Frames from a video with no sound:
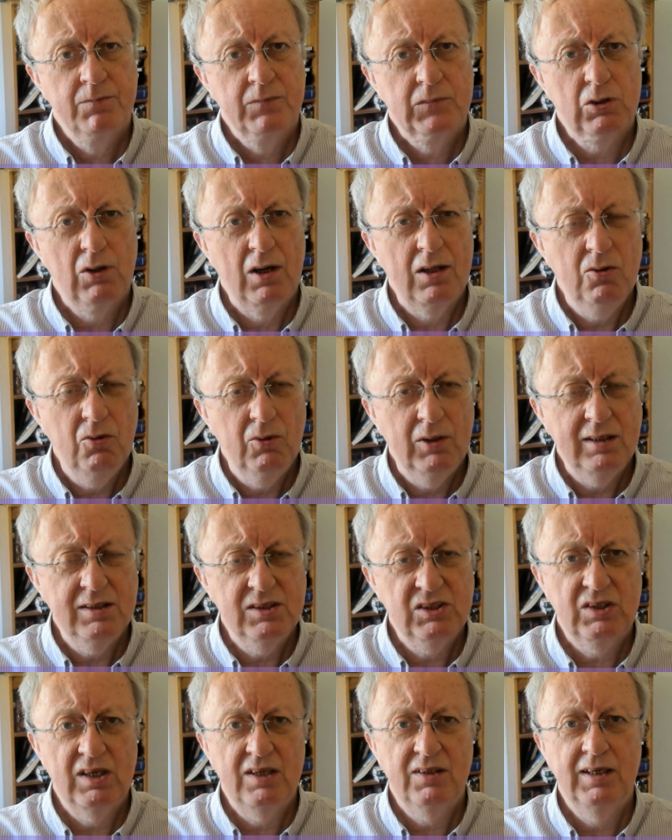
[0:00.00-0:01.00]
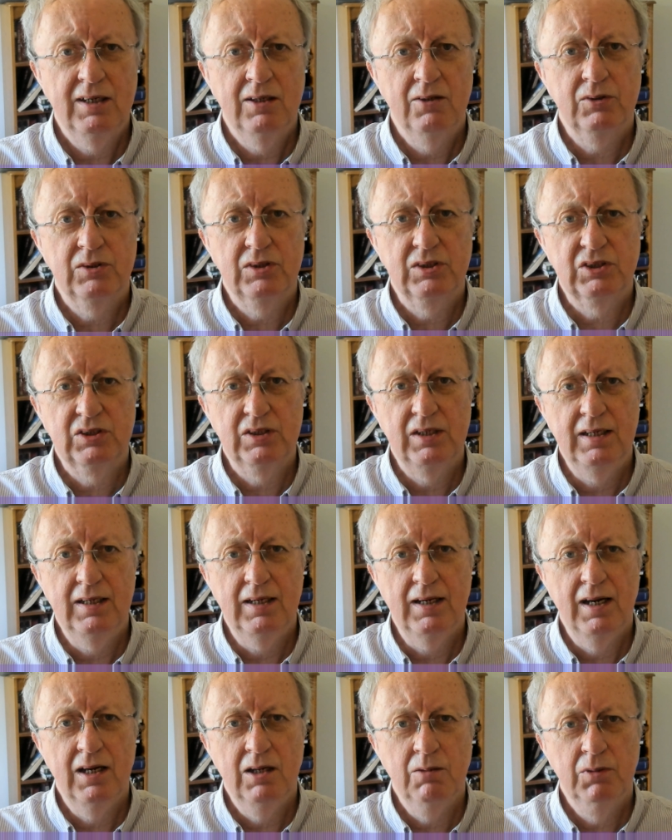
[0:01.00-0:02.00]
So I thought I'd set out to see
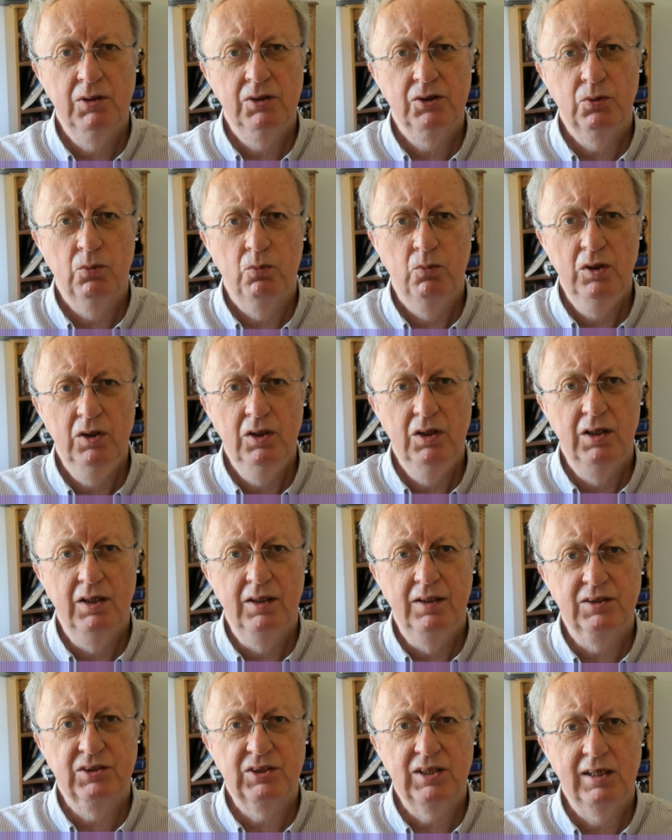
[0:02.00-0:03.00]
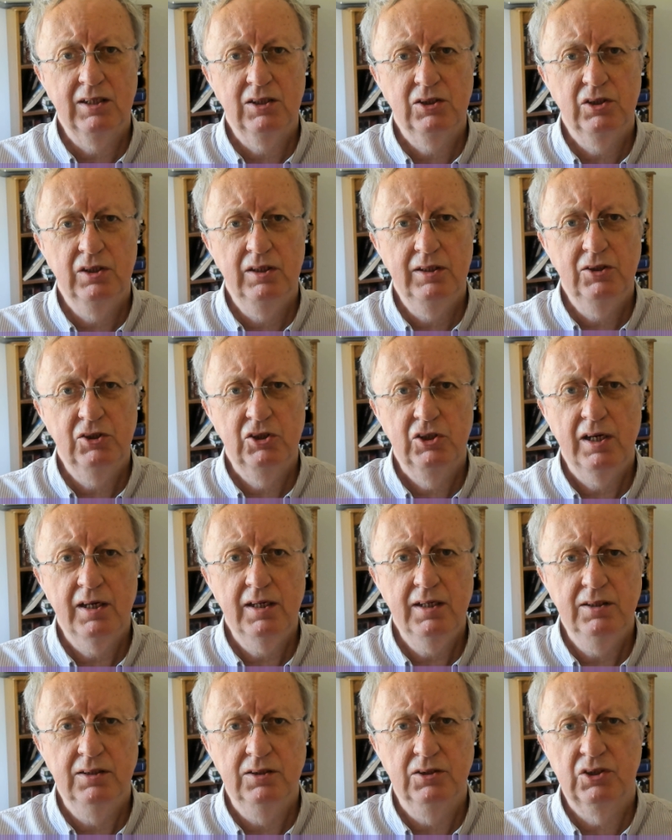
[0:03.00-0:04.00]
how much Word has actually
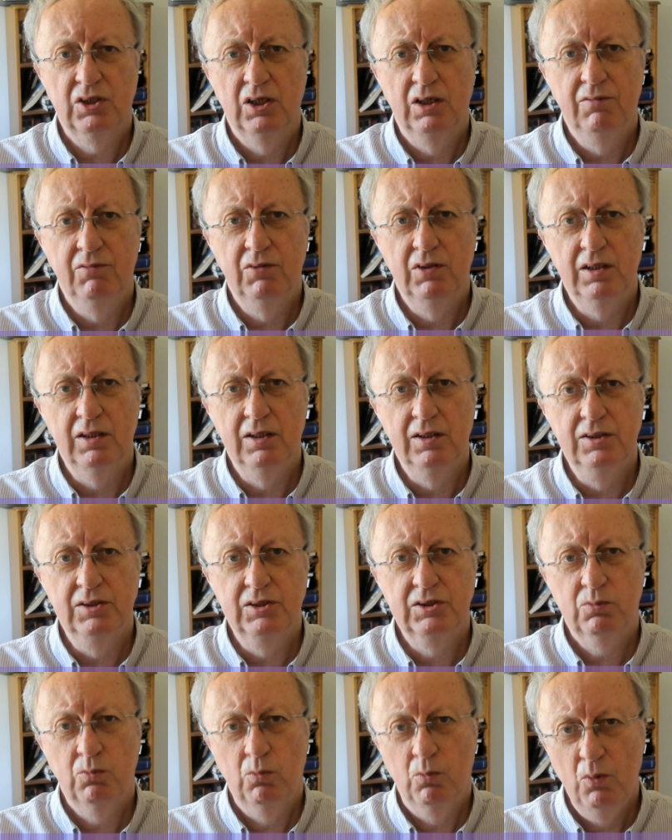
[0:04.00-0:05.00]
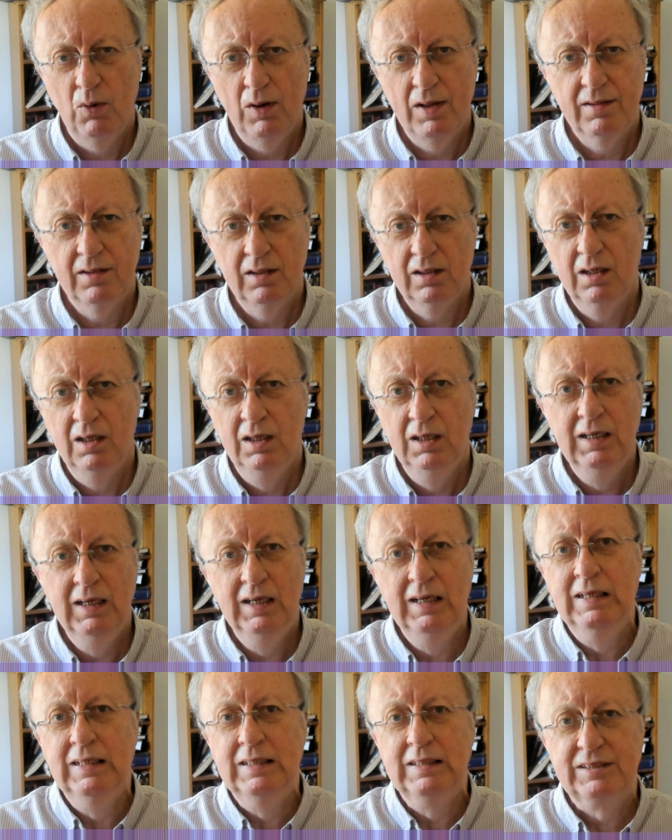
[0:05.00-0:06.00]
changed over the years, whether
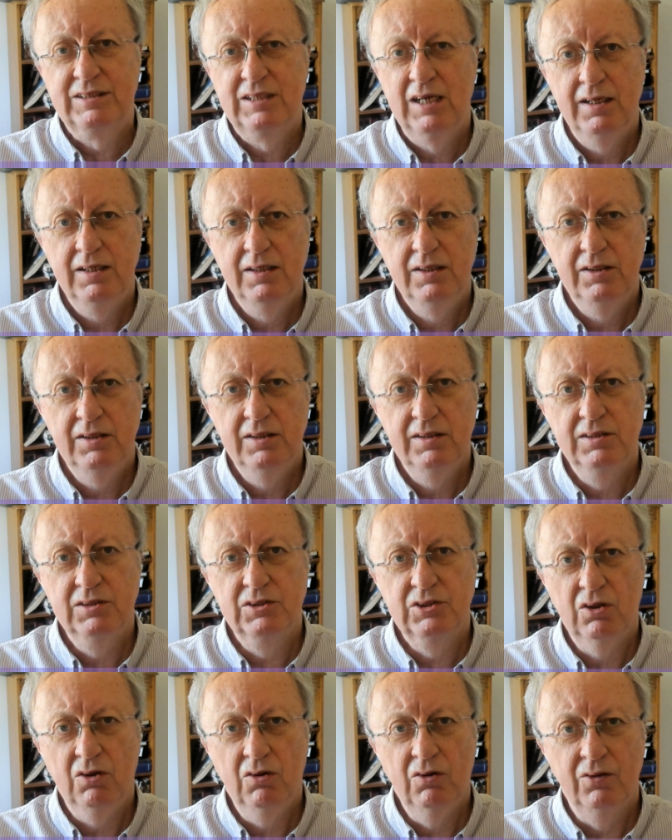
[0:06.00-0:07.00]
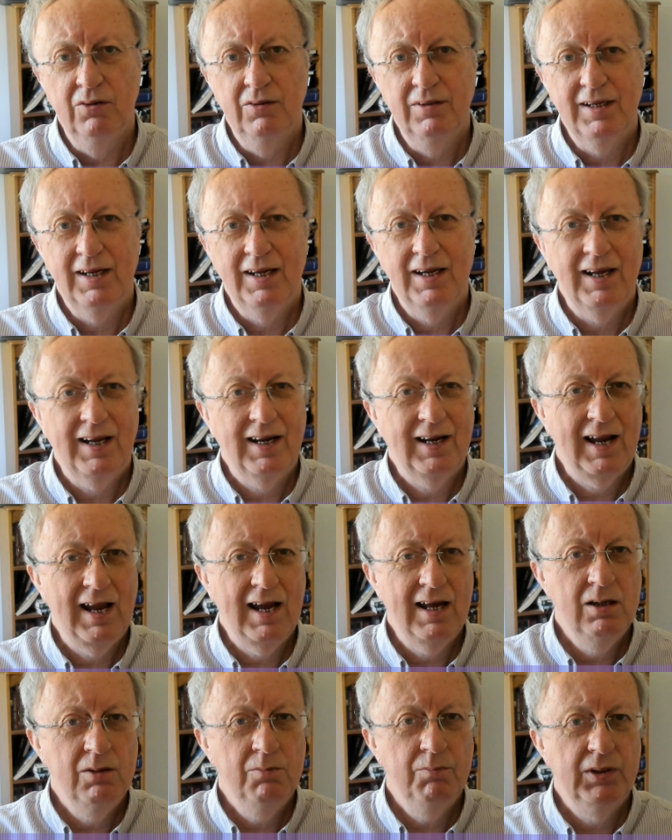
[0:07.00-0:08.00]
10 years on it
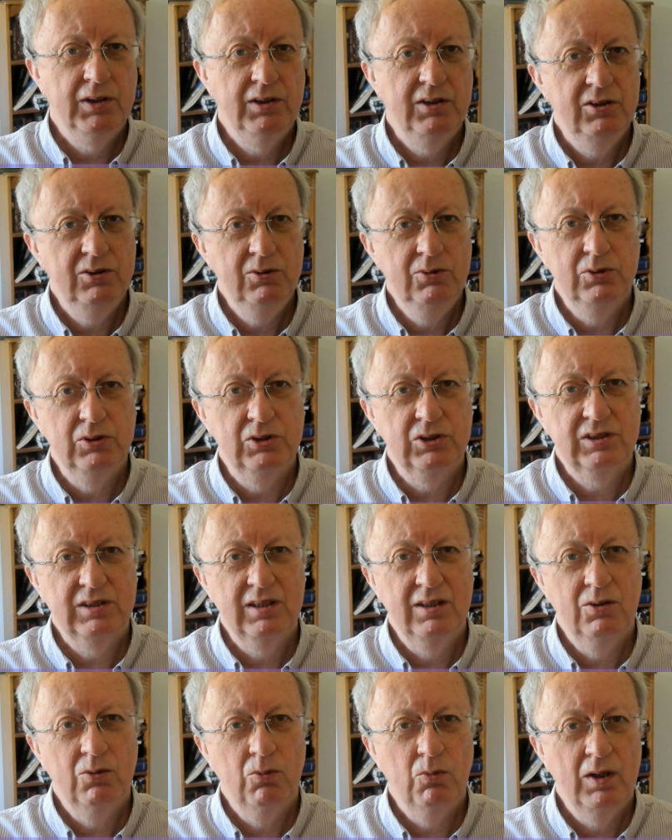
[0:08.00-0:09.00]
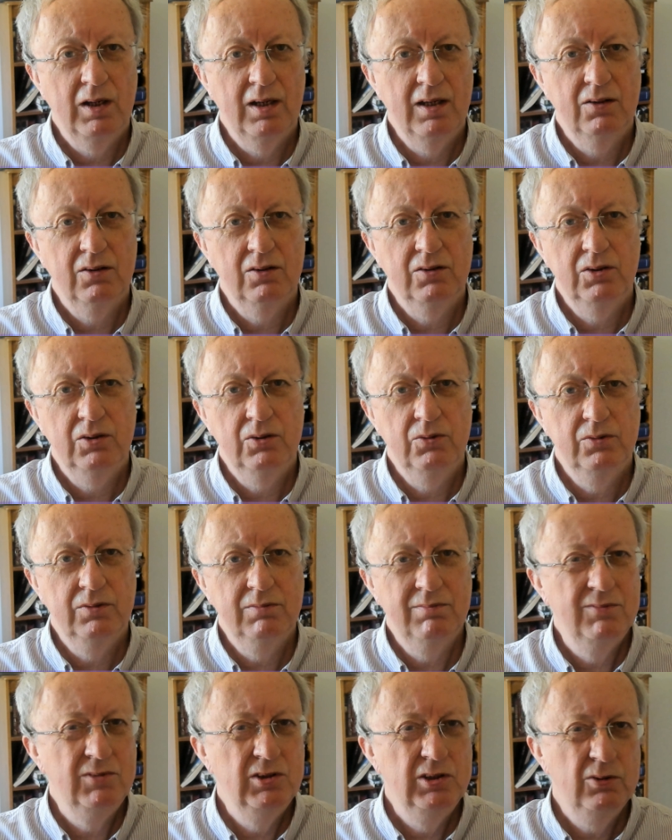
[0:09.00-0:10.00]
can be used in the way that you
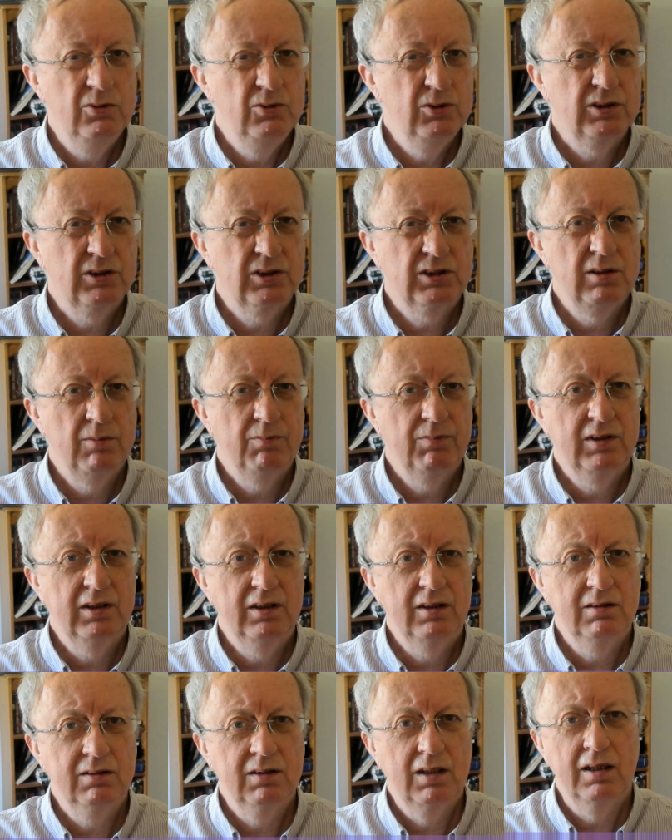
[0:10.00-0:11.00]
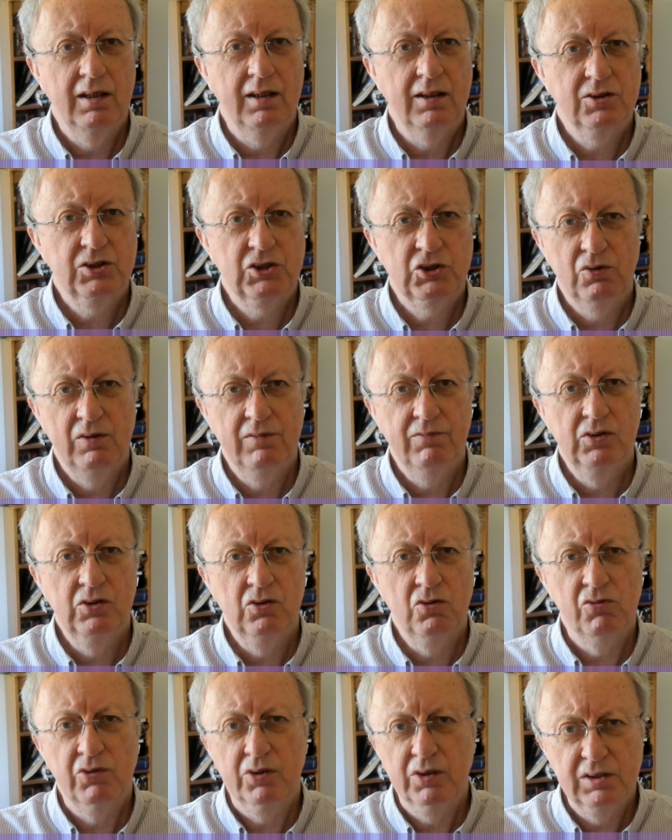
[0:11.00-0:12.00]
use something like Scrivener
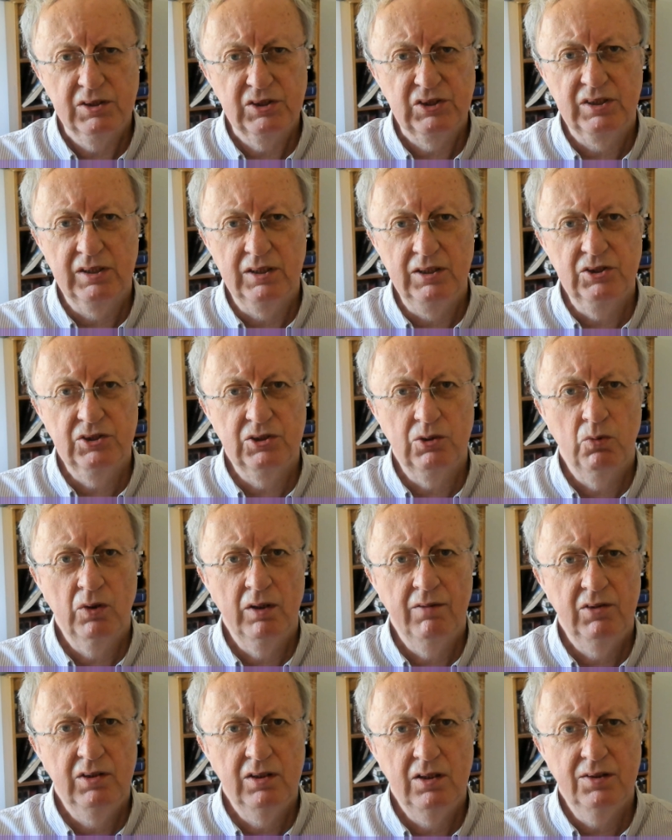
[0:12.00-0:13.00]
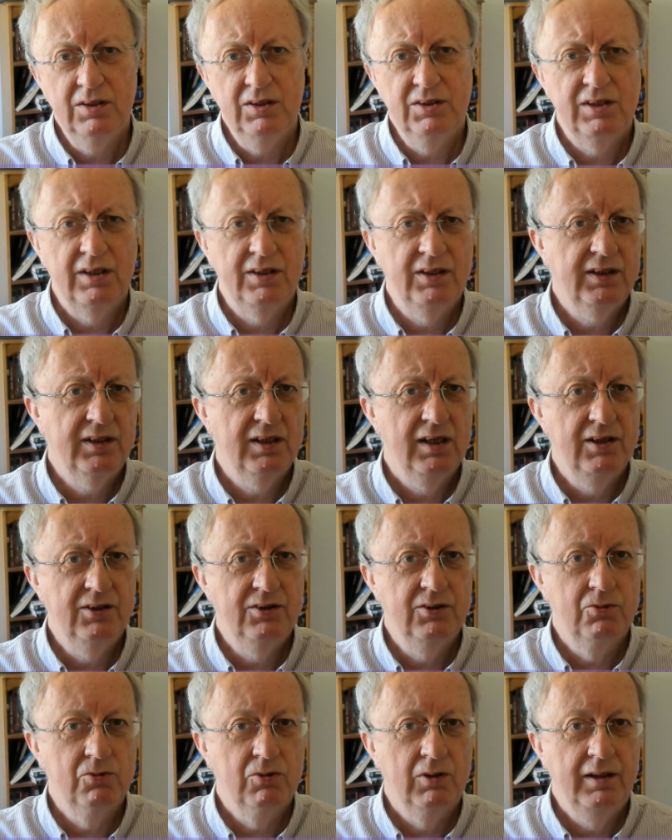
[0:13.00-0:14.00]
or Ulysses or one of the other
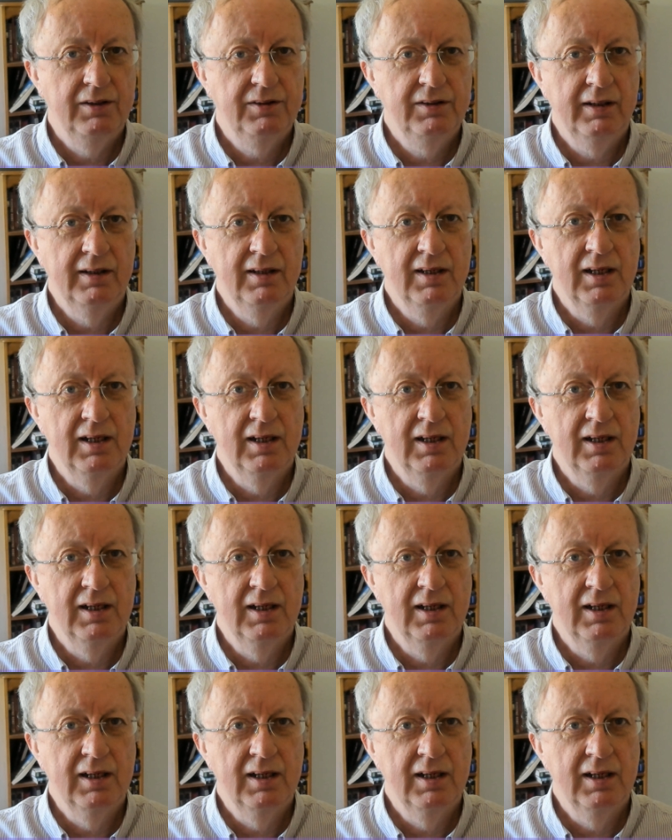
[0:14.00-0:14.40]
dedicated writing